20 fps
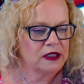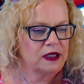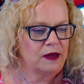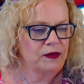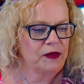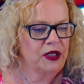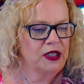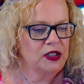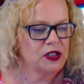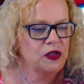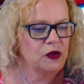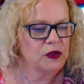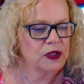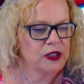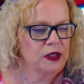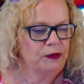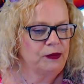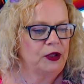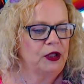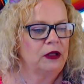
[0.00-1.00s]
Something so
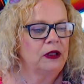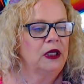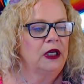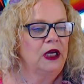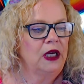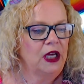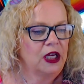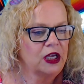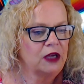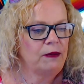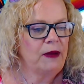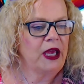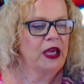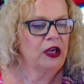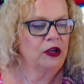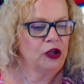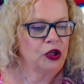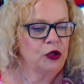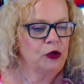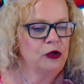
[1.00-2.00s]
simple can
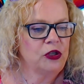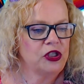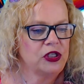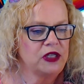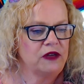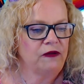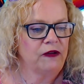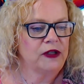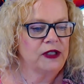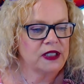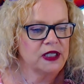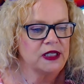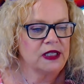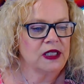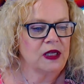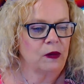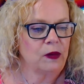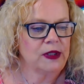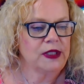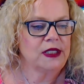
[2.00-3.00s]
make a huge difference in
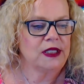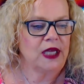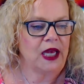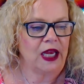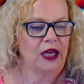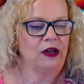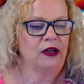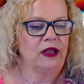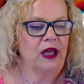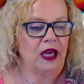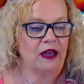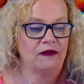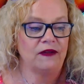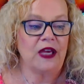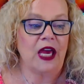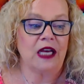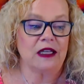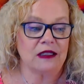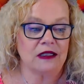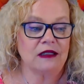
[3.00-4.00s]
someone's day or life.
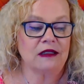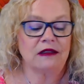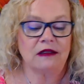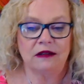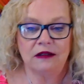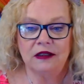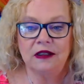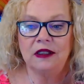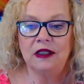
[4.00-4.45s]
Yes.